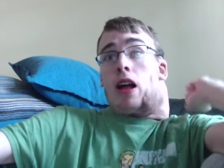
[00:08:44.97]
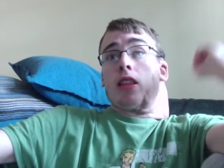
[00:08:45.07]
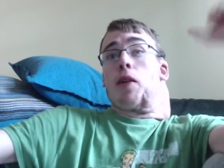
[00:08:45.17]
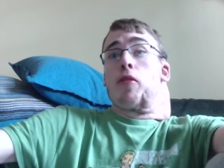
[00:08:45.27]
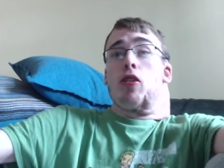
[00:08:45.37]

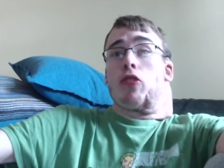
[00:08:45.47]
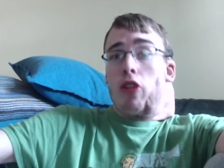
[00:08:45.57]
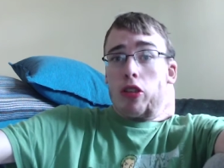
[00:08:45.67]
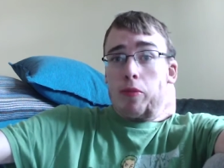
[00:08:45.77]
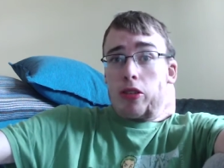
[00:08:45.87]
Tell me your
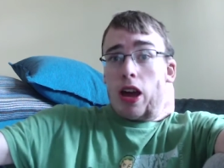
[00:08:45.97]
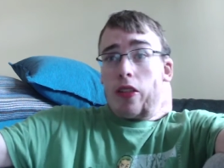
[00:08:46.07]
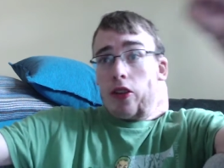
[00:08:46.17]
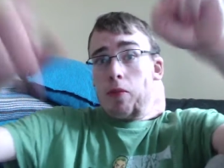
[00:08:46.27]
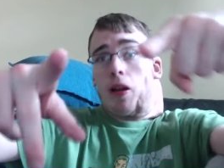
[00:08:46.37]
thoughts on the
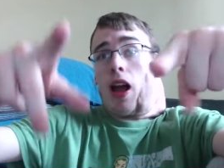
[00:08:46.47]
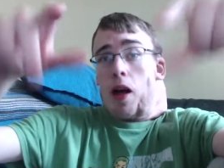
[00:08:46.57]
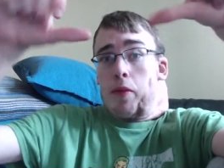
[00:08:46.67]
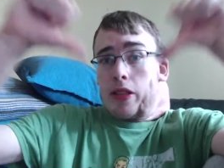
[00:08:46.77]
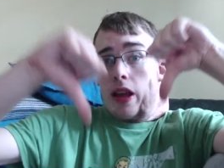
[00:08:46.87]
chapter in the
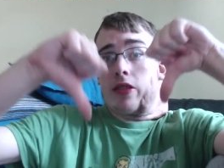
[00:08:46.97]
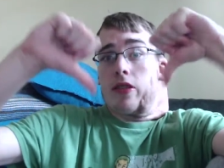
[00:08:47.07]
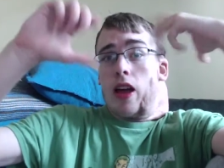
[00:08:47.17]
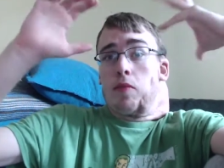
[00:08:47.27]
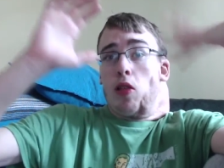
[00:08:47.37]
comment section
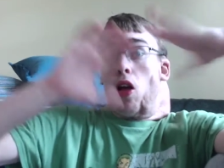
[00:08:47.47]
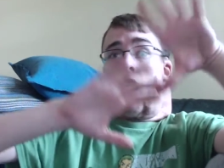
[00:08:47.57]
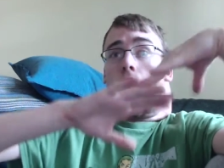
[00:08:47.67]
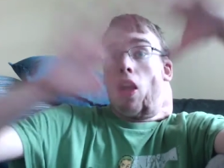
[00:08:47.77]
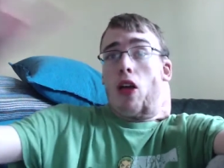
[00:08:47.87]
down below.
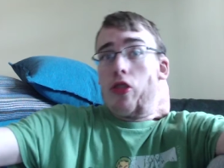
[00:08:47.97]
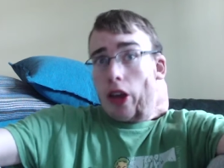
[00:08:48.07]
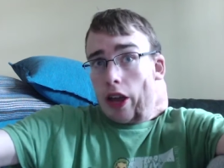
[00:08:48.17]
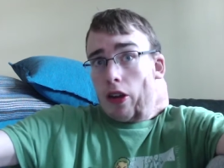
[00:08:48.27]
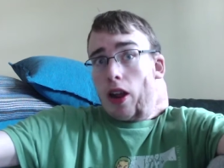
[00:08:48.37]
I'd love to
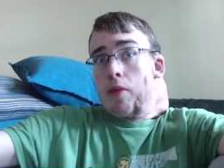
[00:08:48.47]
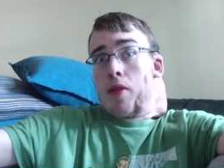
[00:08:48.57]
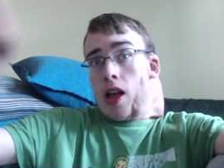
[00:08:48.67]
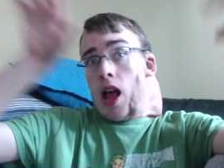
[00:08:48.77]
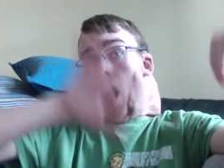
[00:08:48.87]
hear them.
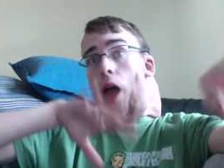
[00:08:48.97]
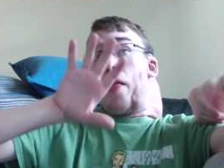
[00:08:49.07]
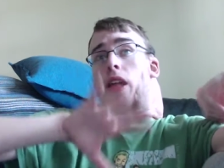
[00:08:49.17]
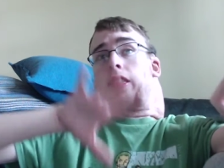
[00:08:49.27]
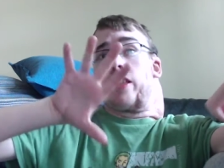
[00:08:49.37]
I'm
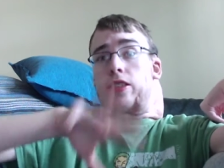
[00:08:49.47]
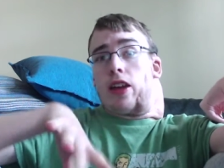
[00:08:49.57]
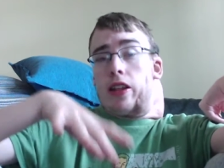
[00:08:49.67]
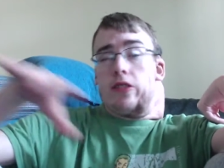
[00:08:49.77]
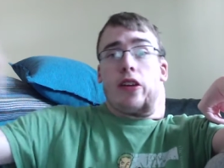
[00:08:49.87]
actually
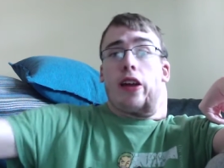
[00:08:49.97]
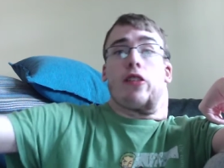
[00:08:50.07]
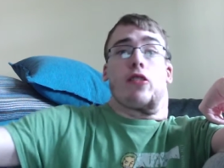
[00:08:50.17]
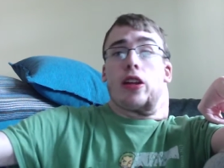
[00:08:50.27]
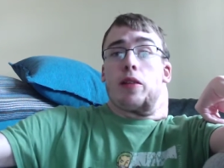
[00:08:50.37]
genuinely
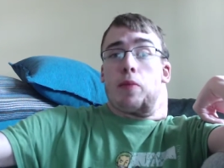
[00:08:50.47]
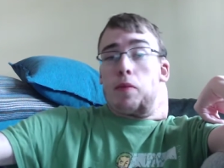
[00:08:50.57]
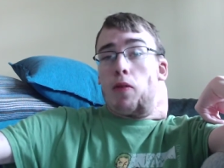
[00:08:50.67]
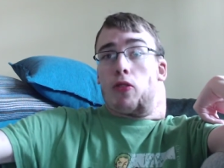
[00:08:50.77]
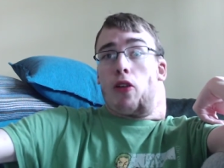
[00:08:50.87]
interested in
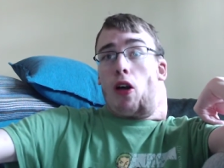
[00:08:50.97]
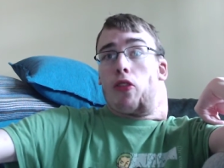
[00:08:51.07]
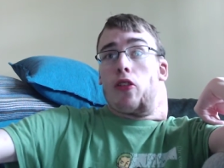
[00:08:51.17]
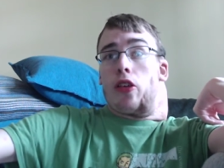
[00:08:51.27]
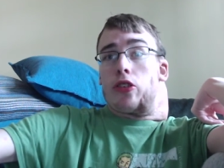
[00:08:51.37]
people's thoughts
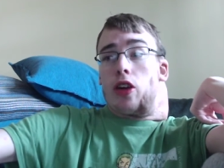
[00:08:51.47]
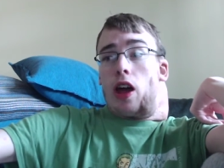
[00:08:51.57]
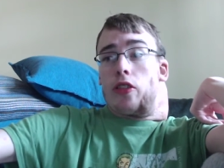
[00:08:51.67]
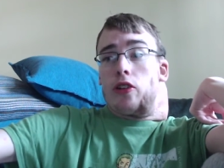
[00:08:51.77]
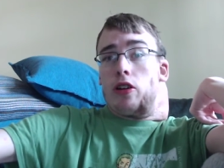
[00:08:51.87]
on this
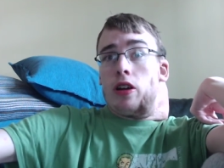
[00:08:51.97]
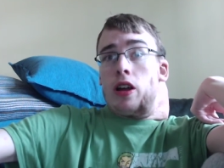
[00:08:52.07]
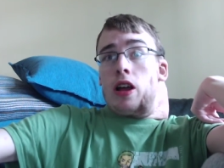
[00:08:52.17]
chapter.